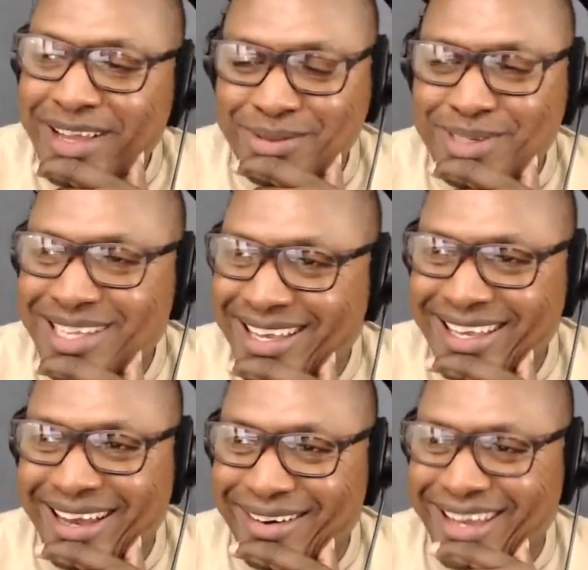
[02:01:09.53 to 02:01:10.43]
was like,
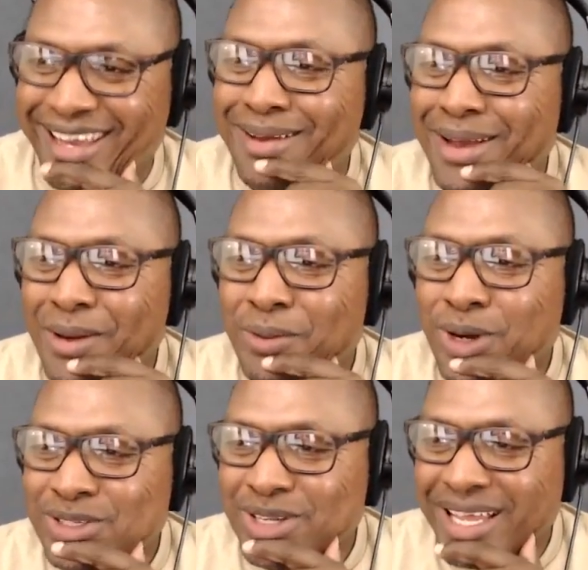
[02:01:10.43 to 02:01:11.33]
yeah, okay.
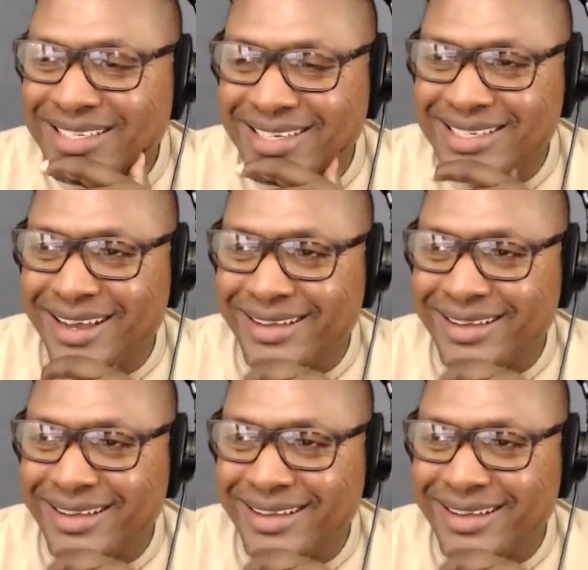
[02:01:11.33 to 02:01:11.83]
Walter likes this gun